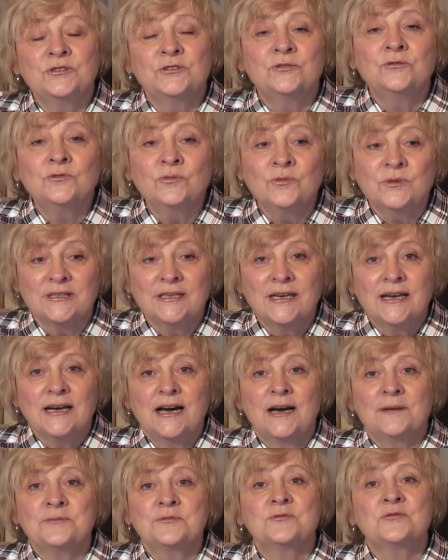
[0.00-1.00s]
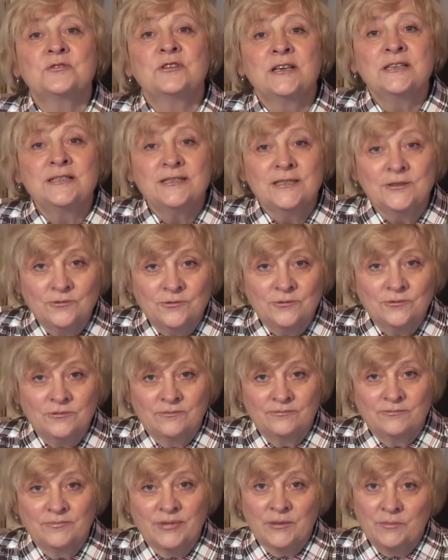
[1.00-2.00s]
It's not true. You think
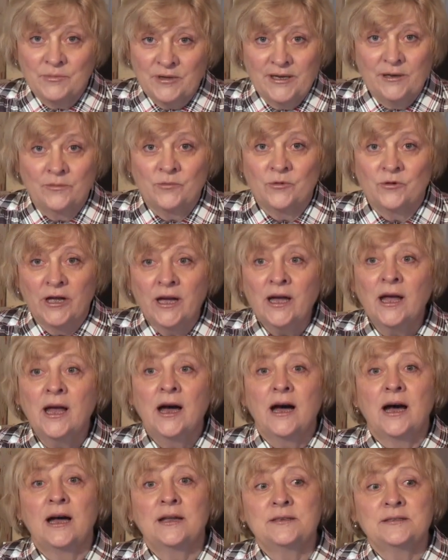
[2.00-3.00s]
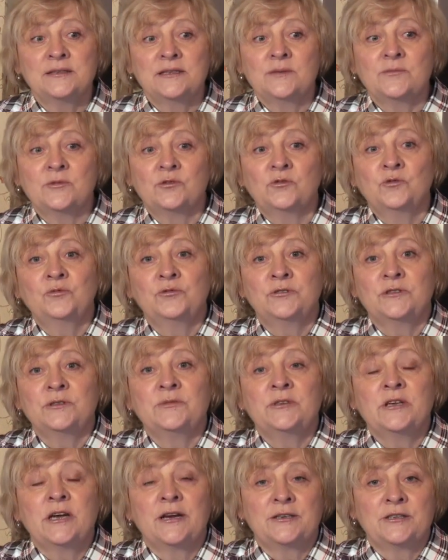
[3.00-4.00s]
like that. You said that I
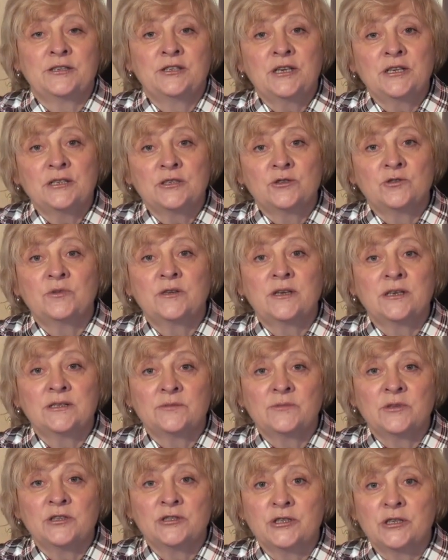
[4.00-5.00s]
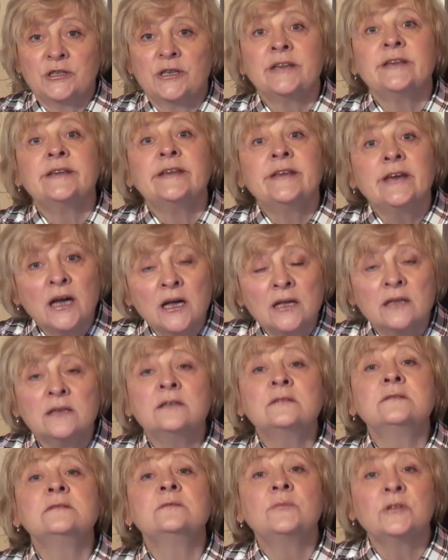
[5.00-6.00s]
wanted PR. As Christ
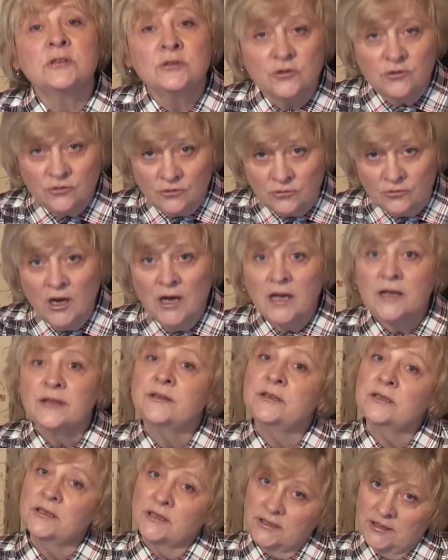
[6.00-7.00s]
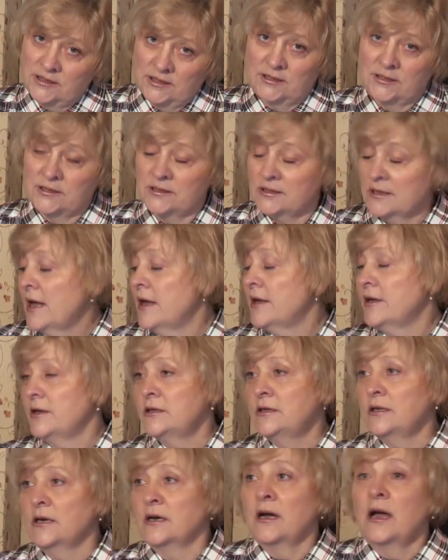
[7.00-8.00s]
said, you said that.
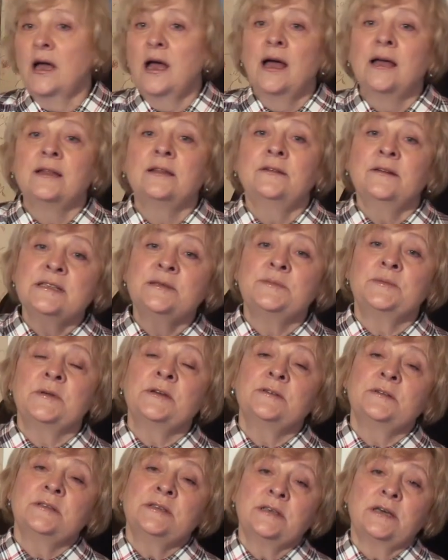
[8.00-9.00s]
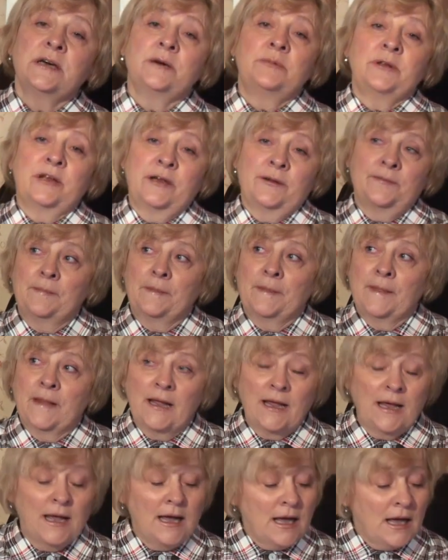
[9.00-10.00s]
And do not apply your
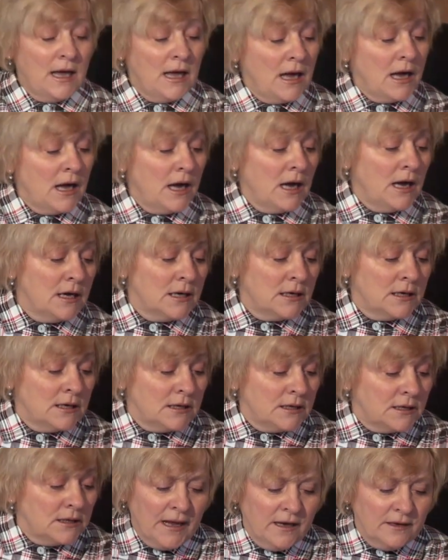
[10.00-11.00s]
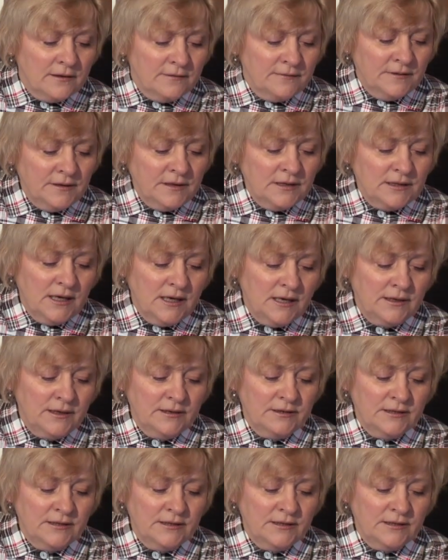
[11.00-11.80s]
minds and the level of your thinking to me.